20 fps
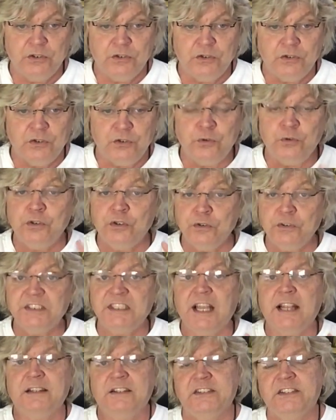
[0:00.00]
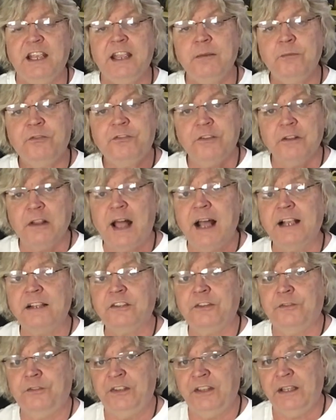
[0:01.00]
you use that same
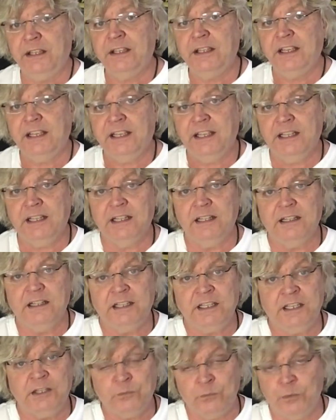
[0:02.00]
philosophy in